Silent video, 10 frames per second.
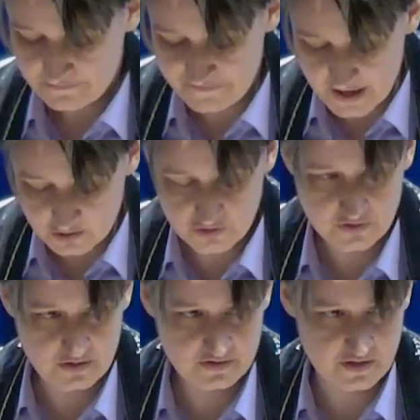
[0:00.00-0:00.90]

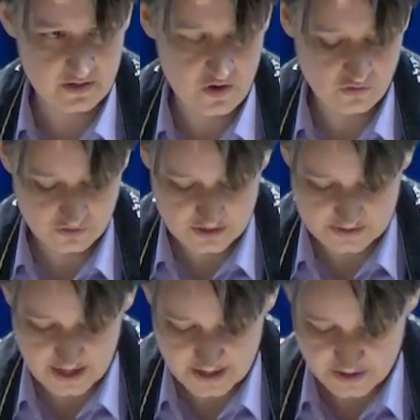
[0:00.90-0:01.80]
valuing their own
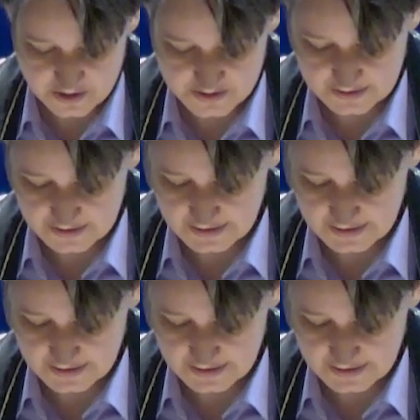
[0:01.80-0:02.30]
desires and